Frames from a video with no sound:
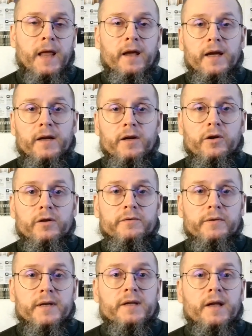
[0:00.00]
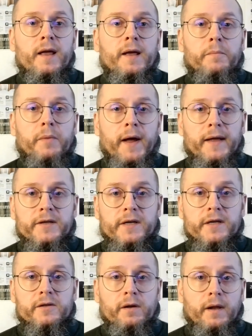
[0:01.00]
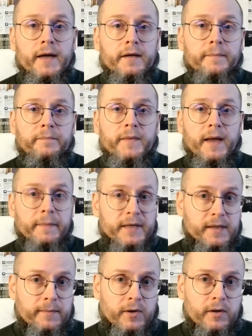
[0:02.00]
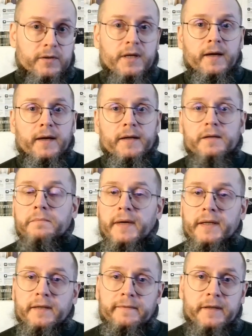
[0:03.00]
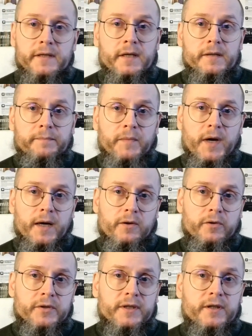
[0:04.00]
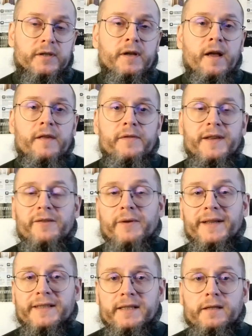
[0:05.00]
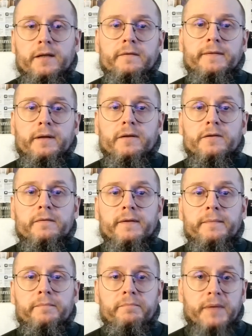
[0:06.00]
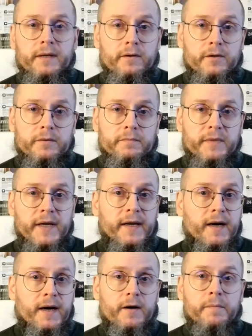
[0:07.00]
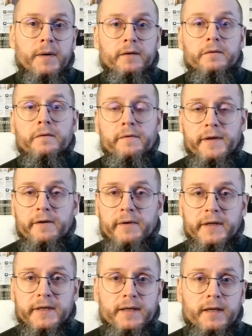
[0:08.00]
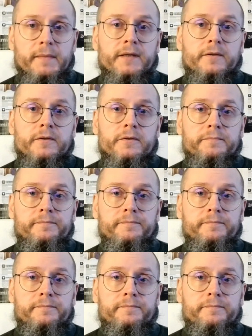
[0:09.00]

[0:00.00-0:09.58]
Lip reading: In contrast, branches like epistemology and metaphysics are considered theoretical philosophy because they are about theoretical matters.